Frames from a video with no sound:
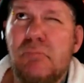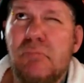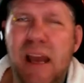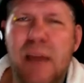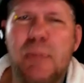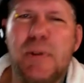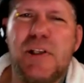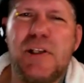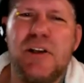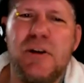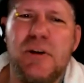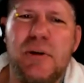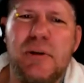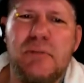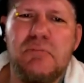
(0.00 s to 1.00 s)

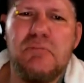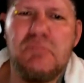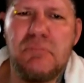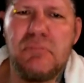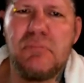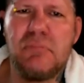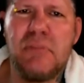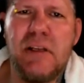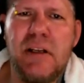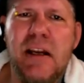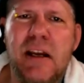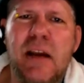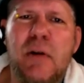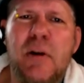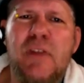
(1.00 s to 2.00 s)
episode.
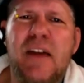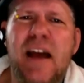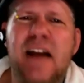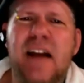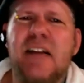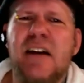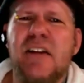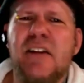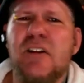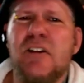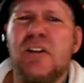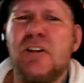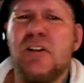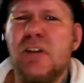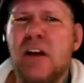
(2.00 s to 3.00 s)
We've had
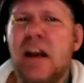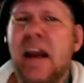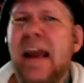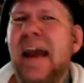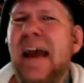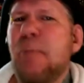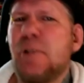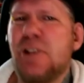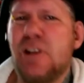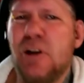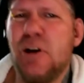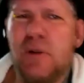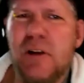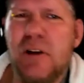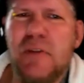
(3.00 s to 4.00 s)
another
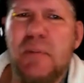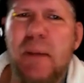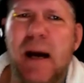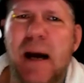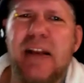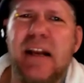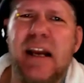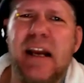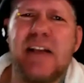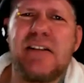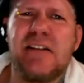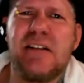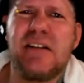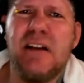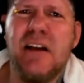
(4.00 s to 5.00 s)
episode of the podcast.